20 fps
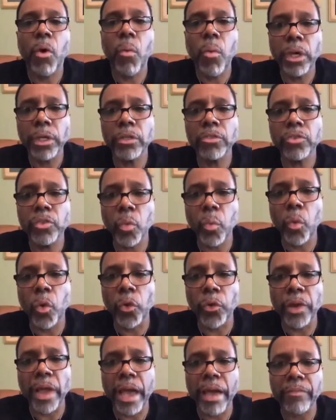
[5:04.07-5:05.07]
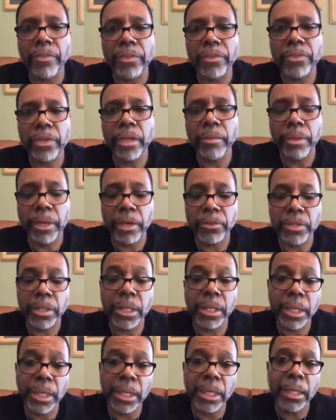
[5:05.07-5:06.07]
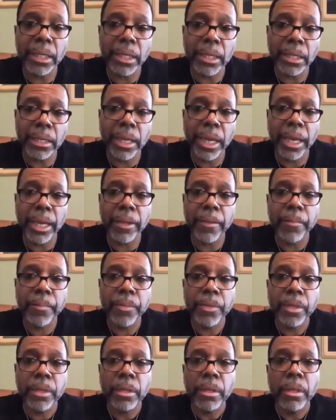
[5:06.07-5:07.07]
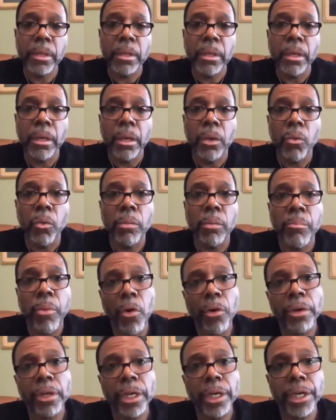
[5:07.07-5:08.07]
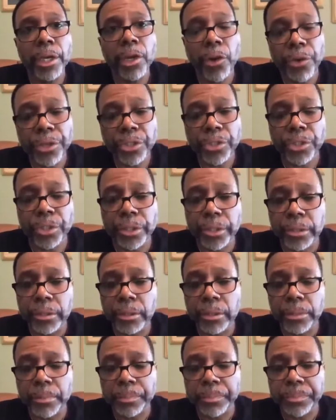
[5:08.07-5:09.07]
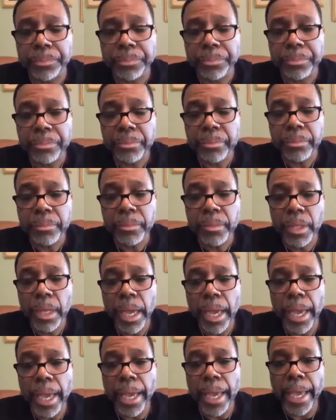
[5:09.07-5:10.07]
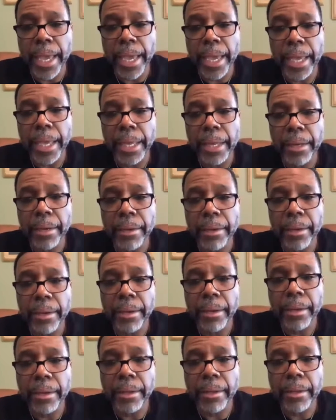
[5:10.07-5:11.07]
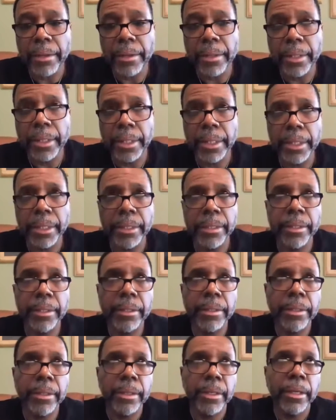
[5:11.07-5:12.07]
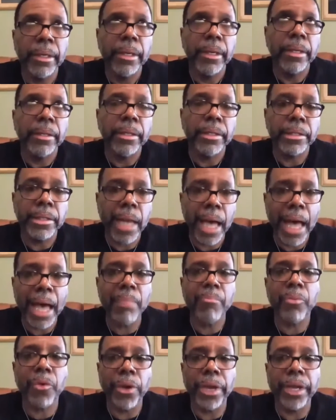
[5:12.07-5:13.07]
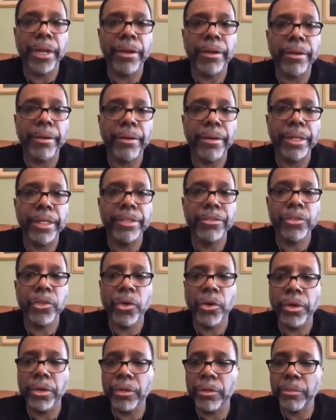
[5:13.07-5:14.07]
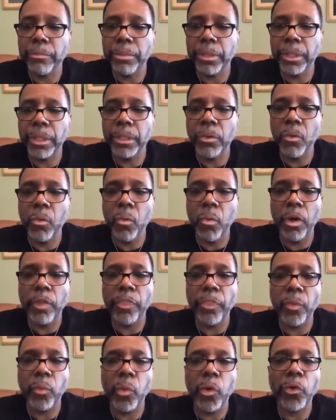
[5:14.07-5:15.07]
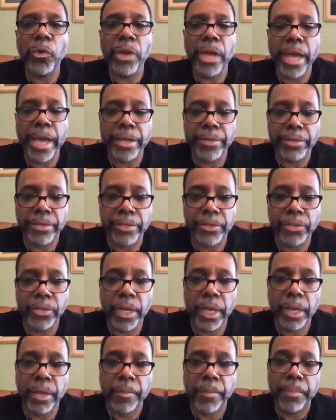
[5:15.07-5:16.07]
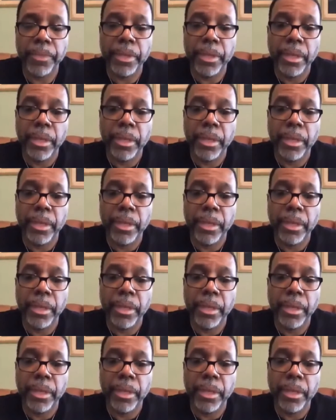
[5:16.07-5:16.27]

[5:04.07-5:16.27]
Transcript: well, what does the Word have to say? Because at the end of the day, we're born again Christians, and the the tiebreaker is going to be what the word has to say.